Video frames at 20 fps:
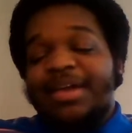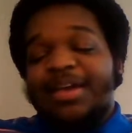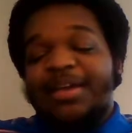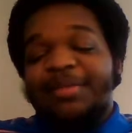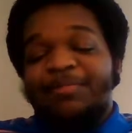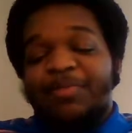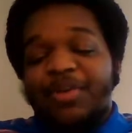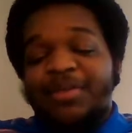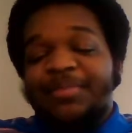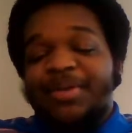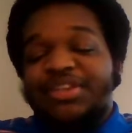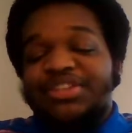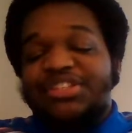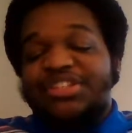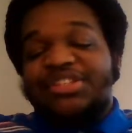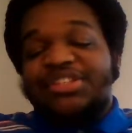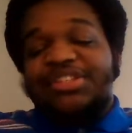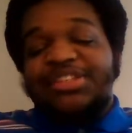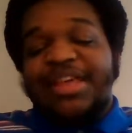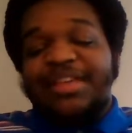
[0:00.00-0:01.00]
it pretty much
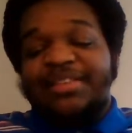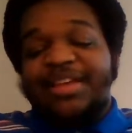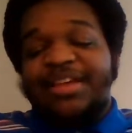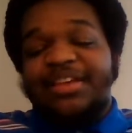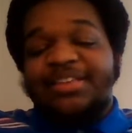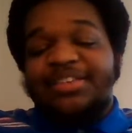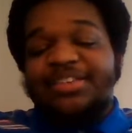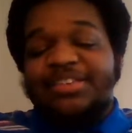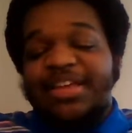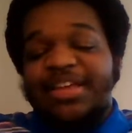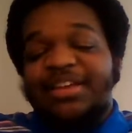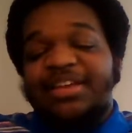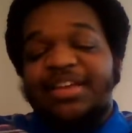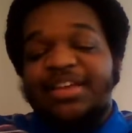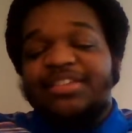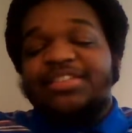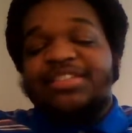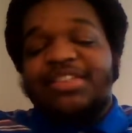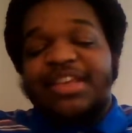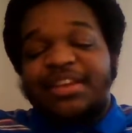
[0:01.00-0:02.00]
set
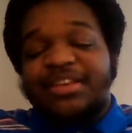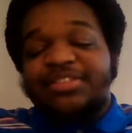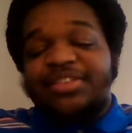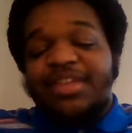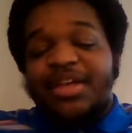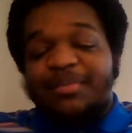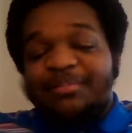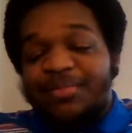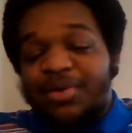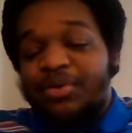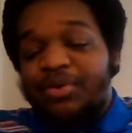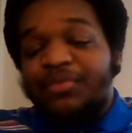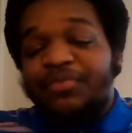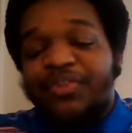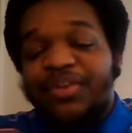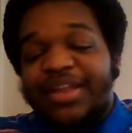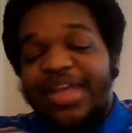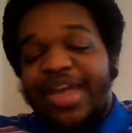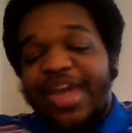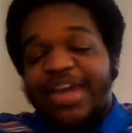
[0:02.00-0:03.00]
a mood
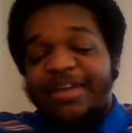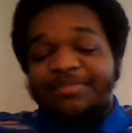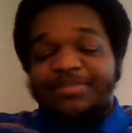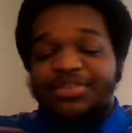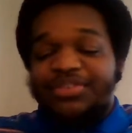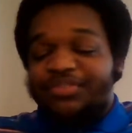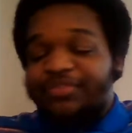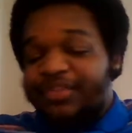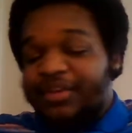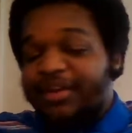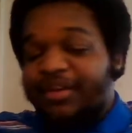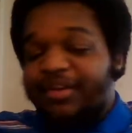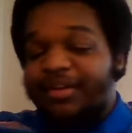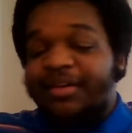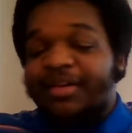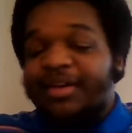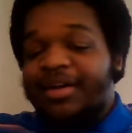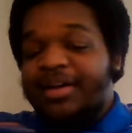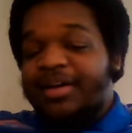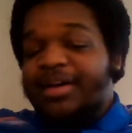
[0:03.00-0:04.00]
for the
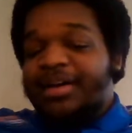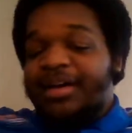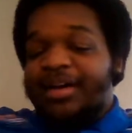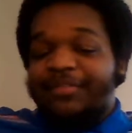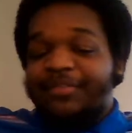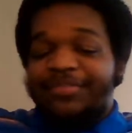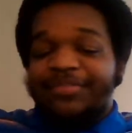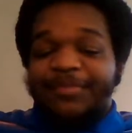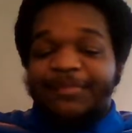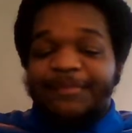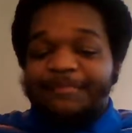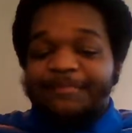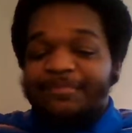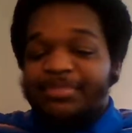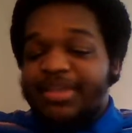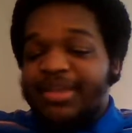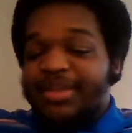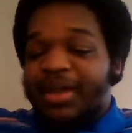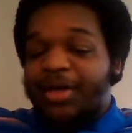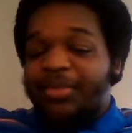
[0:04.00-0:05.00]
atmosphere of,
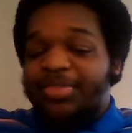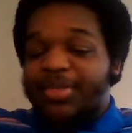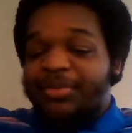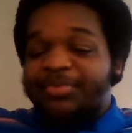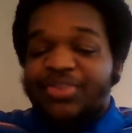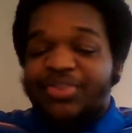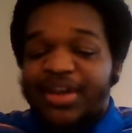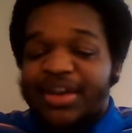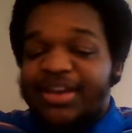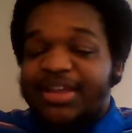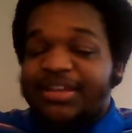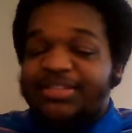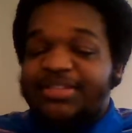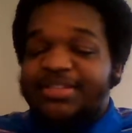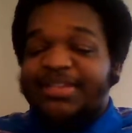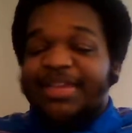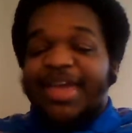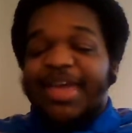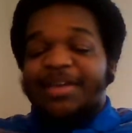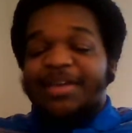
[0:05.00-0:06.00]
you know, them trying to
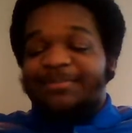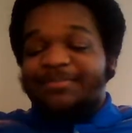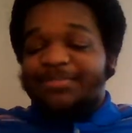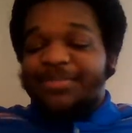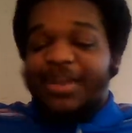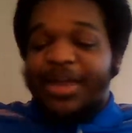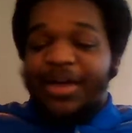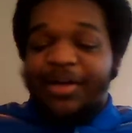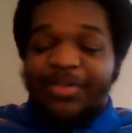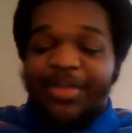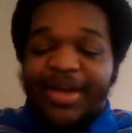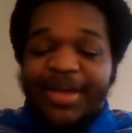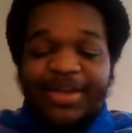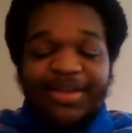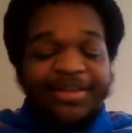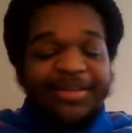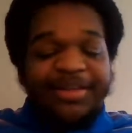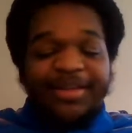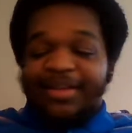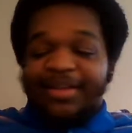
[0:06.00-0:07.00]
escape, you know,
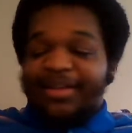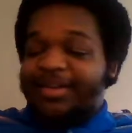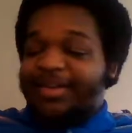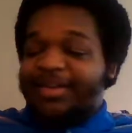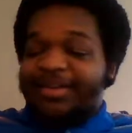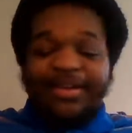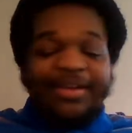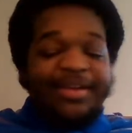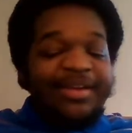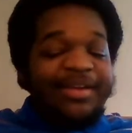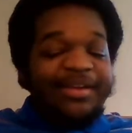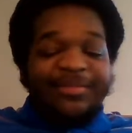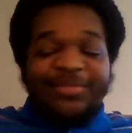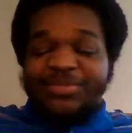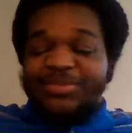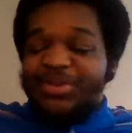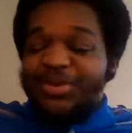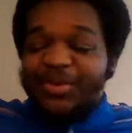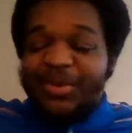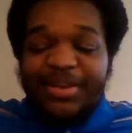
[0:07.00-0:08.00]
like
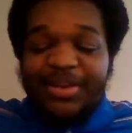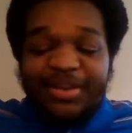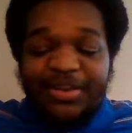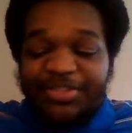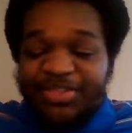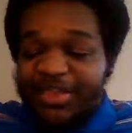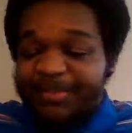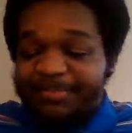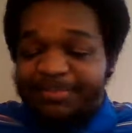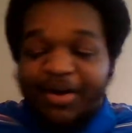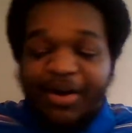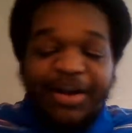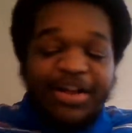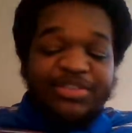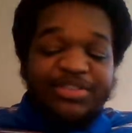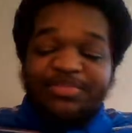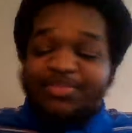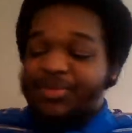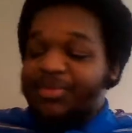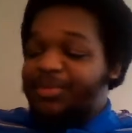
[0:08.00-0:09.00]
do anything
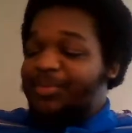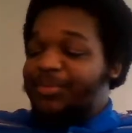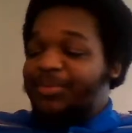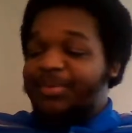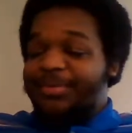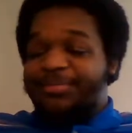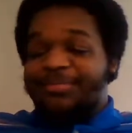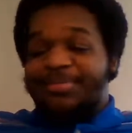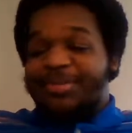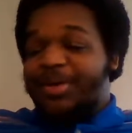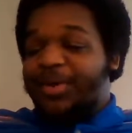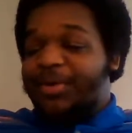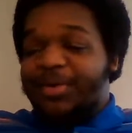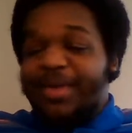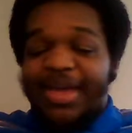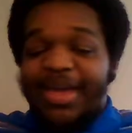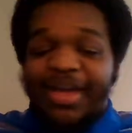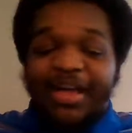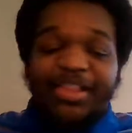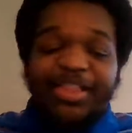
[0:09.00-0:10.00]
possible or go
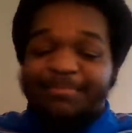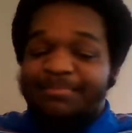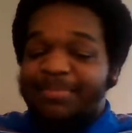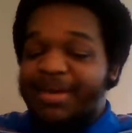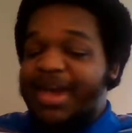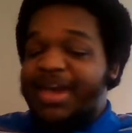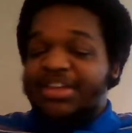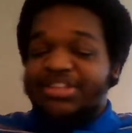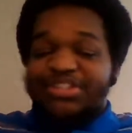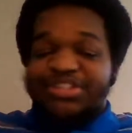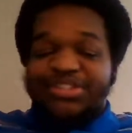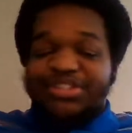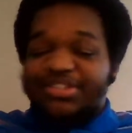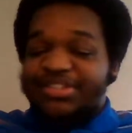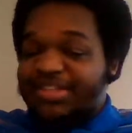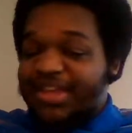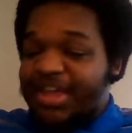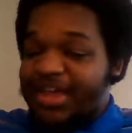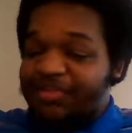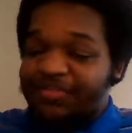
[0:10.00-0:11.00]
to hell and back just to
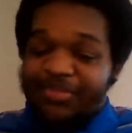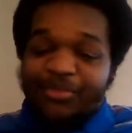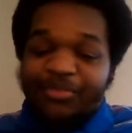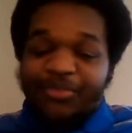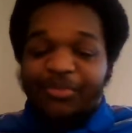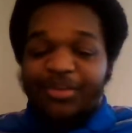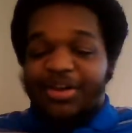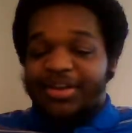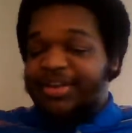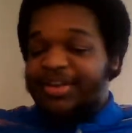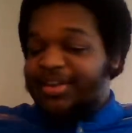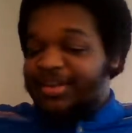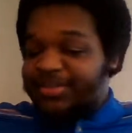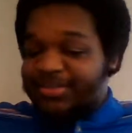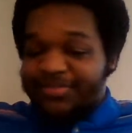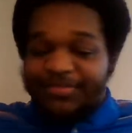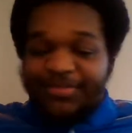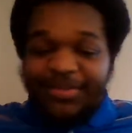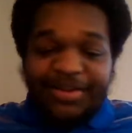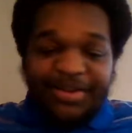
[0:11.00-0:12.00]
save everyone to
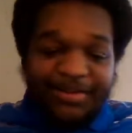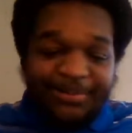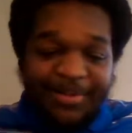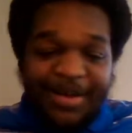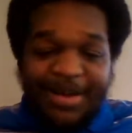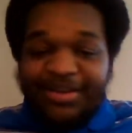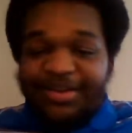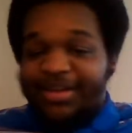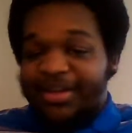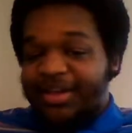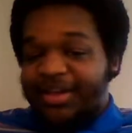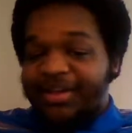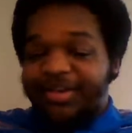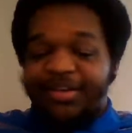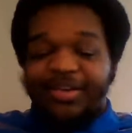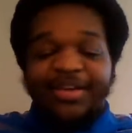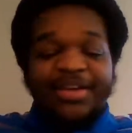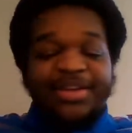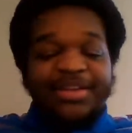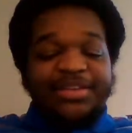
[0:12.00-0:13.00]
get the fuck up out of
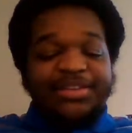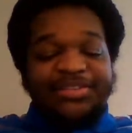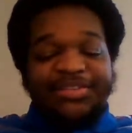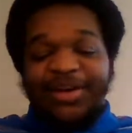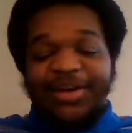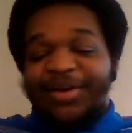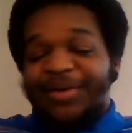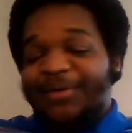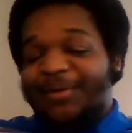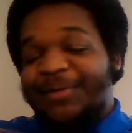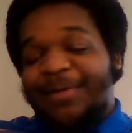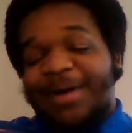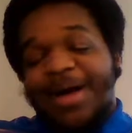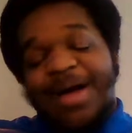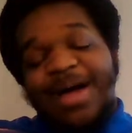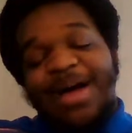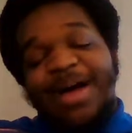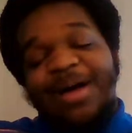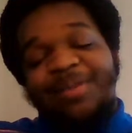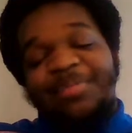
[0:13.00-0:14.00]
here. So
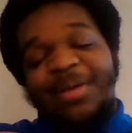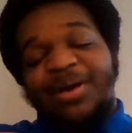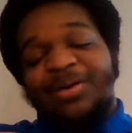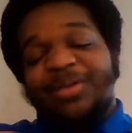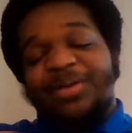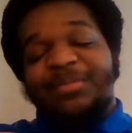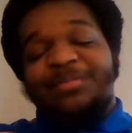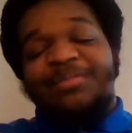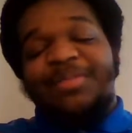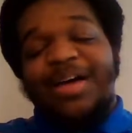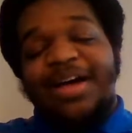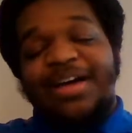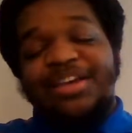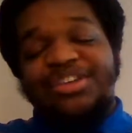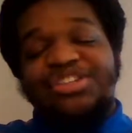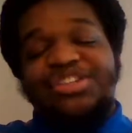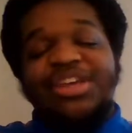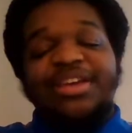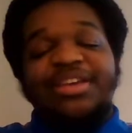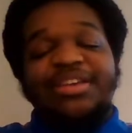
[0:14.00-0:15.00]
I'm not going to
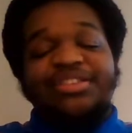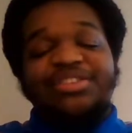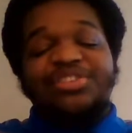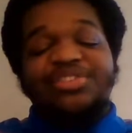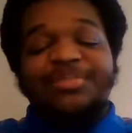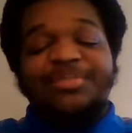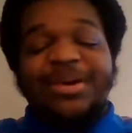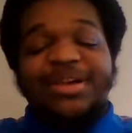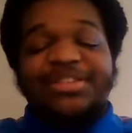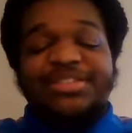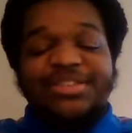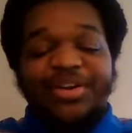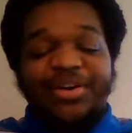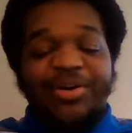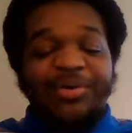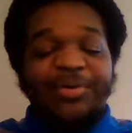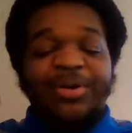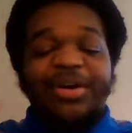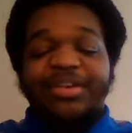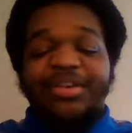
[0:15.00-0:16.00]
shake it too much, the
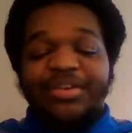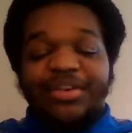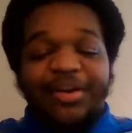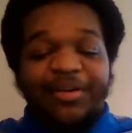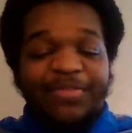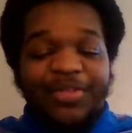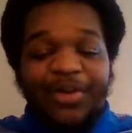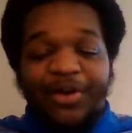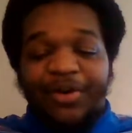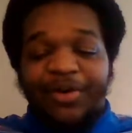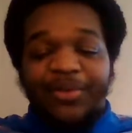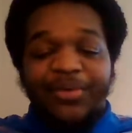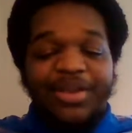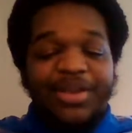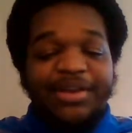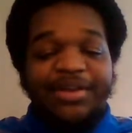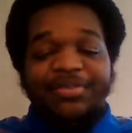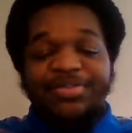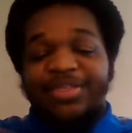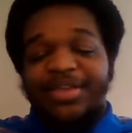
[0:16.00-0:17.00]
whole cutting off the whole
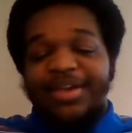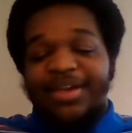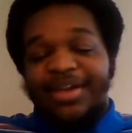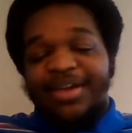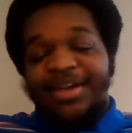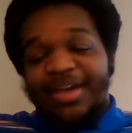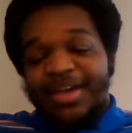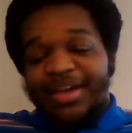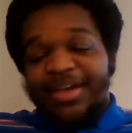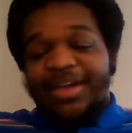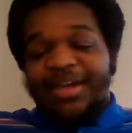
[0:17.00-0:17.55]
ear thing.